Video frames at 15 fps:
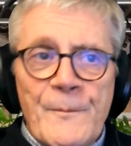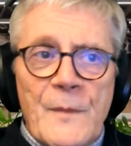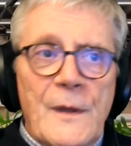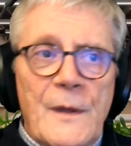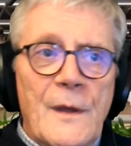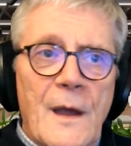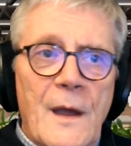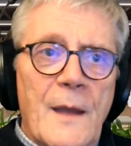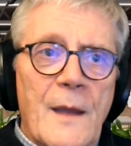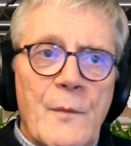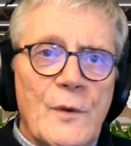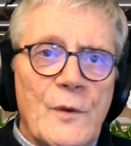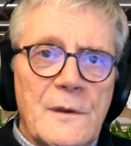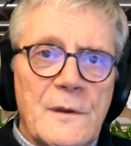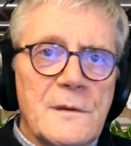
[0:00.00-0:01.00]
It
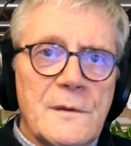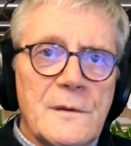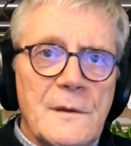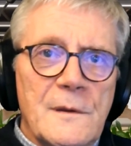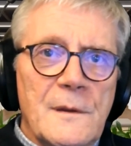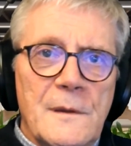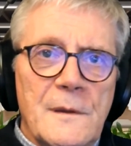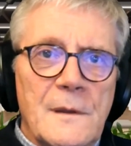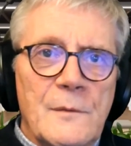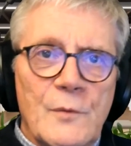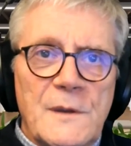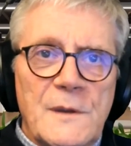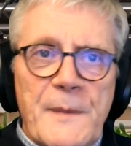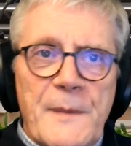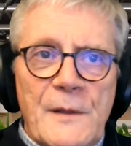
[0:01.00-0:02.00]

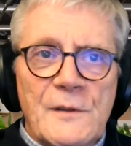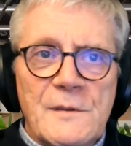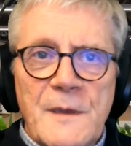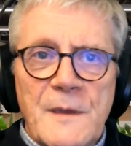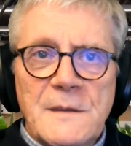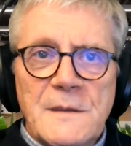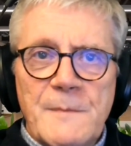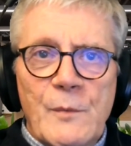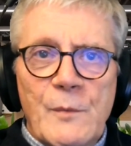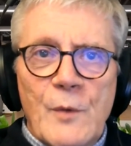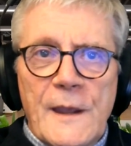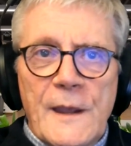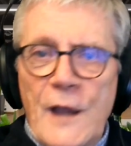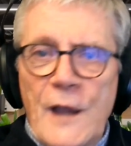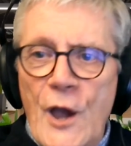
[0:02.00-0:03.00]
wouldn't appeal to me to be
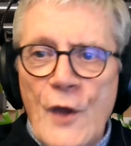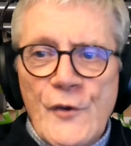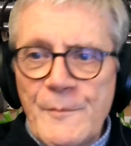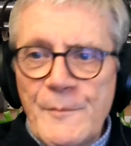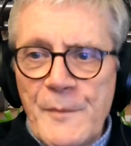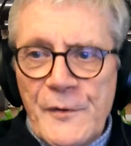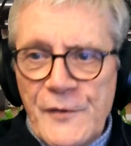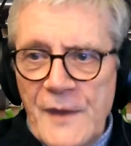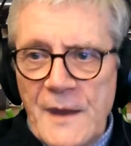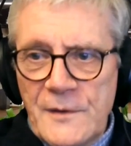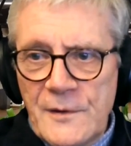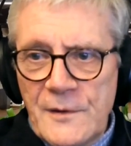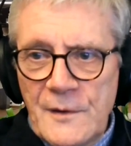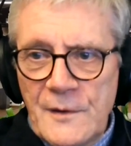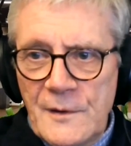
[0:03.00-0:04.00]
working
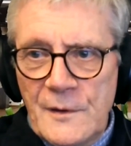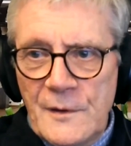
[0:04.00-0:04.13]
100%